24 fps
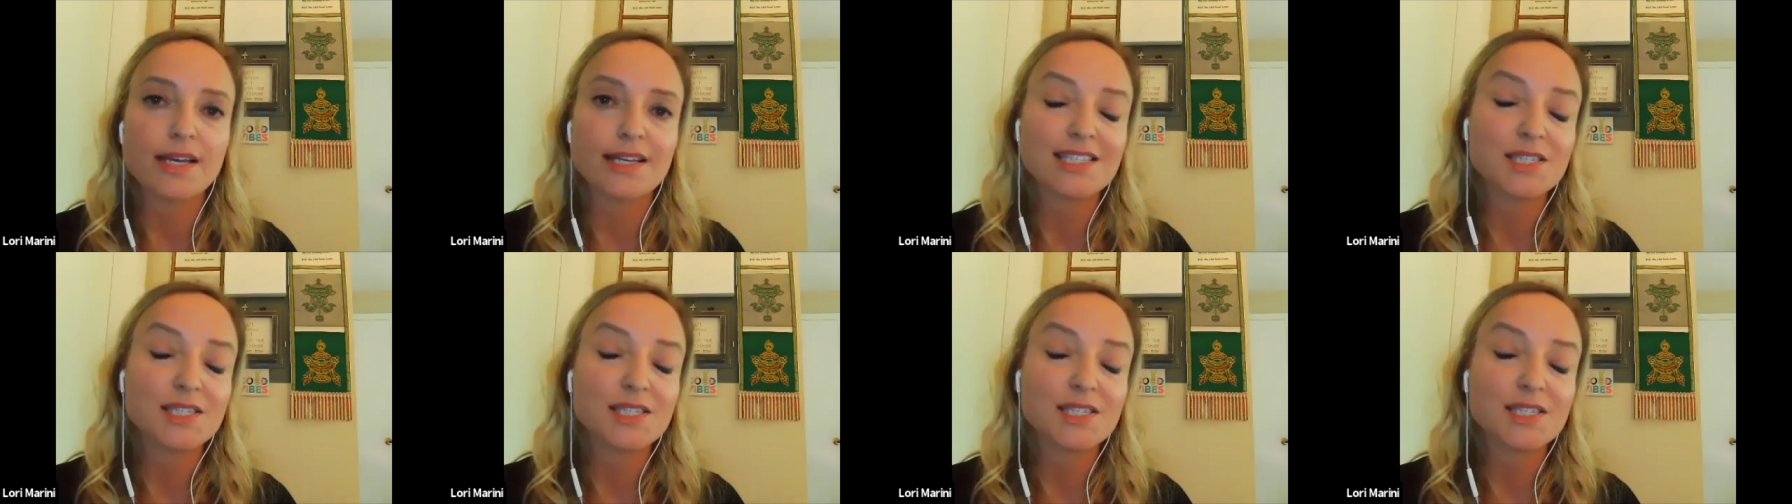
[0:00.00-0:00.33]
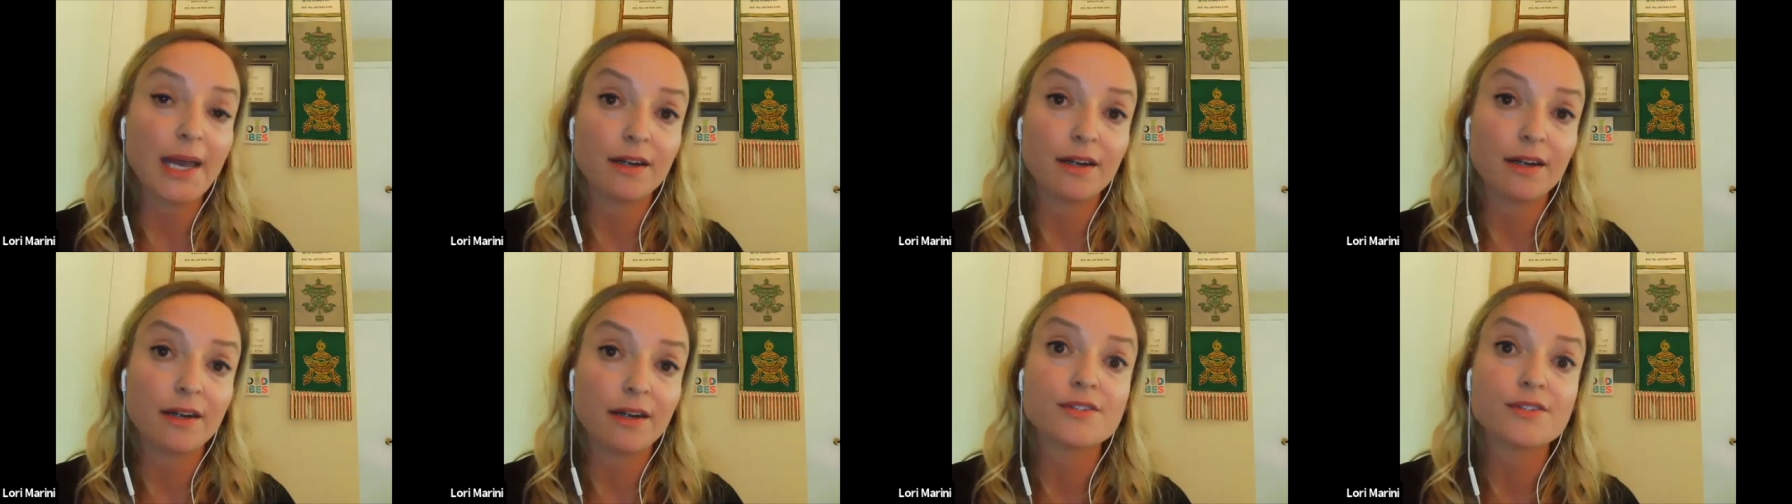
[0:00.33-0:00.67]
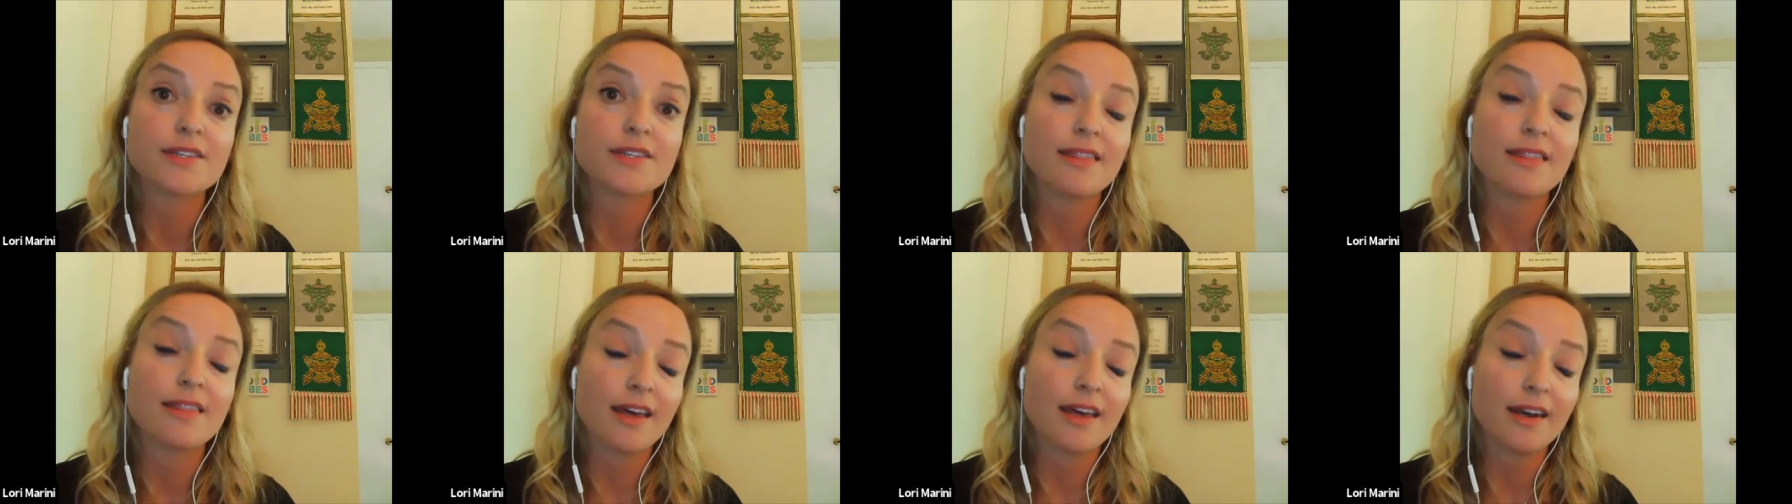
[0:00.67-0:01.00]

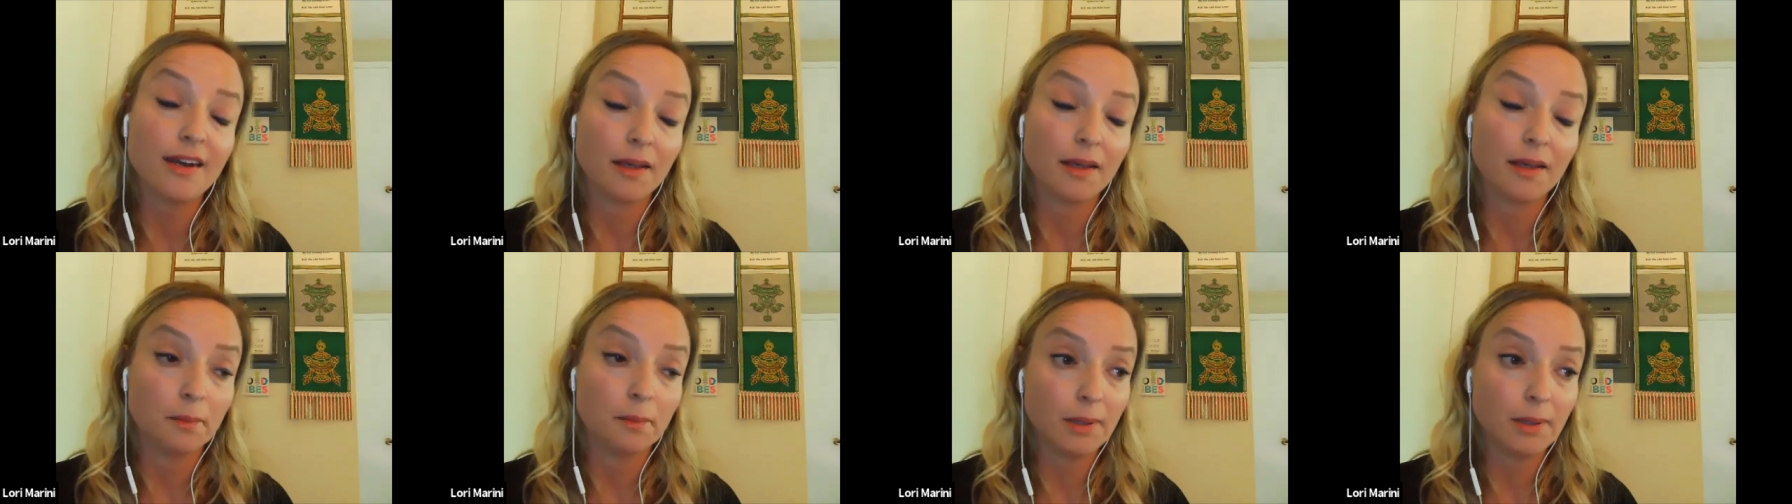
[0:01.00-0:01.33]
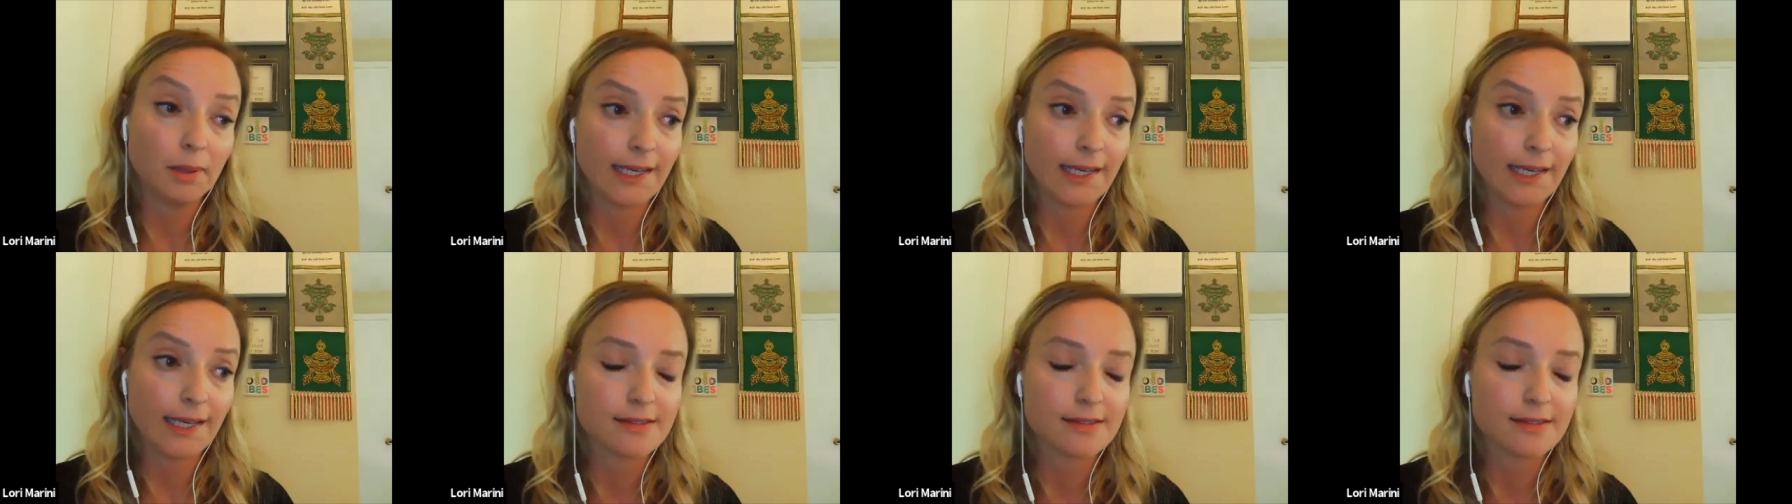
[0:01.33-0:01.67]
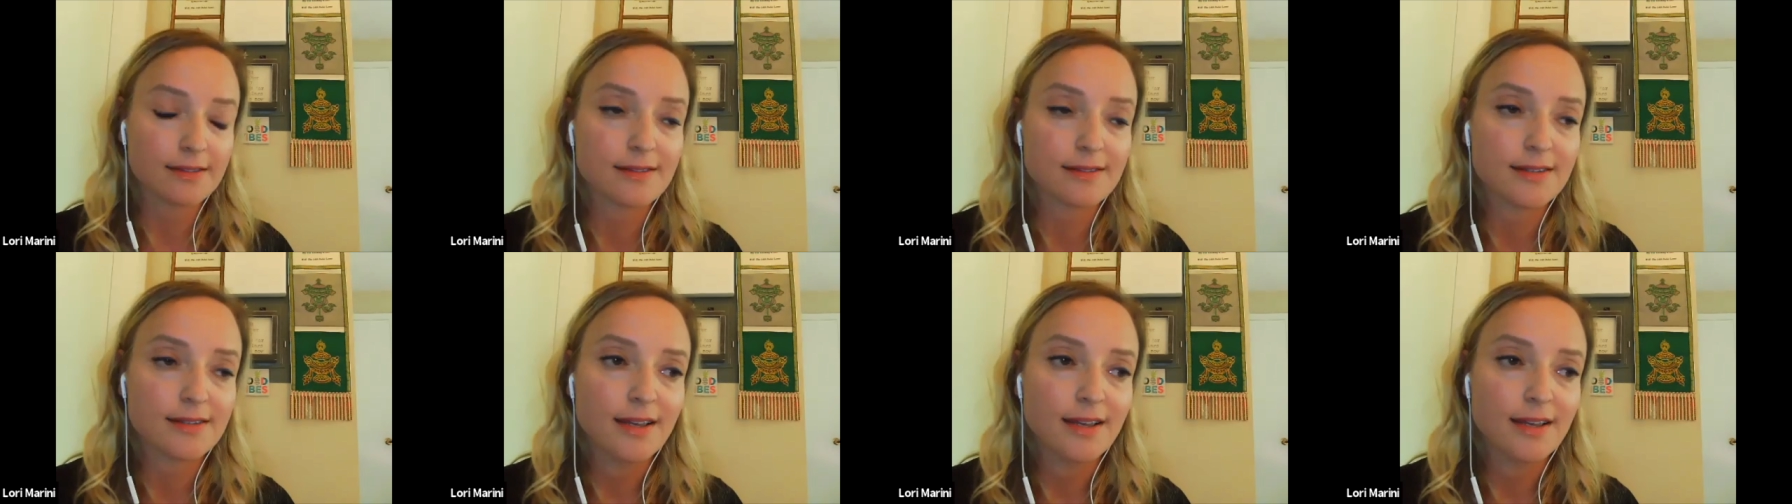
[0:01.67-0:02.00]
expanders and then
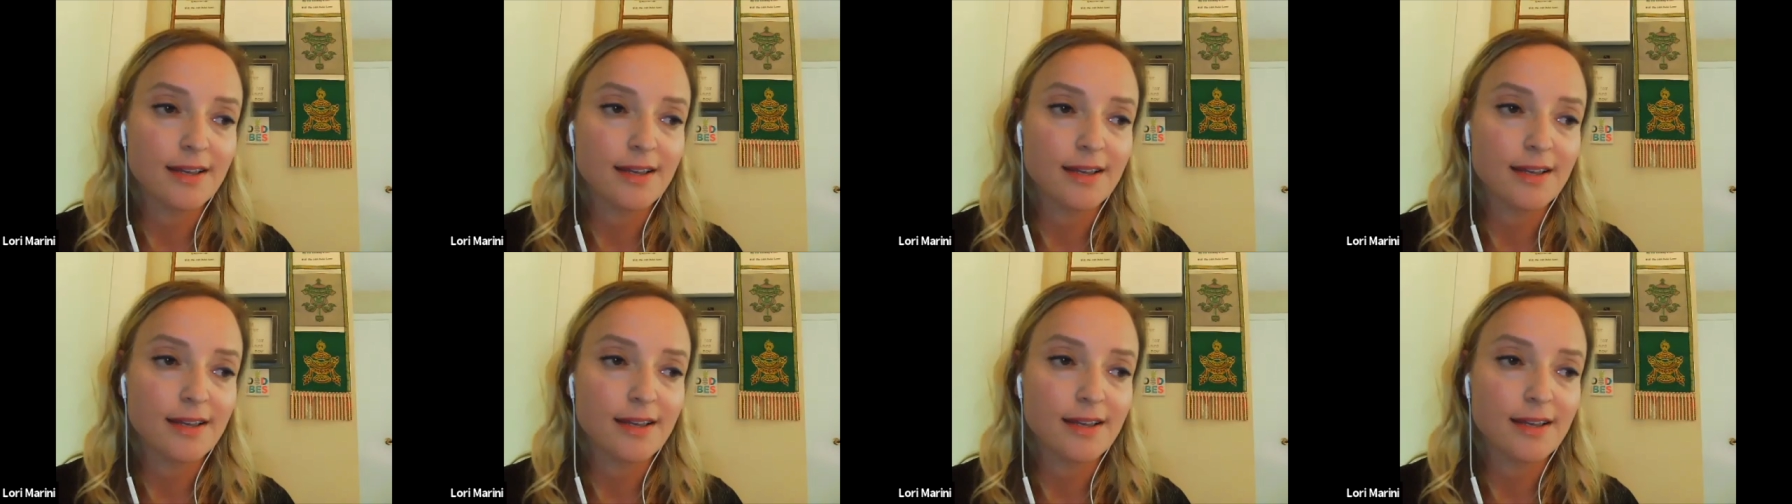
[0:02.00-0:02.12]
implants.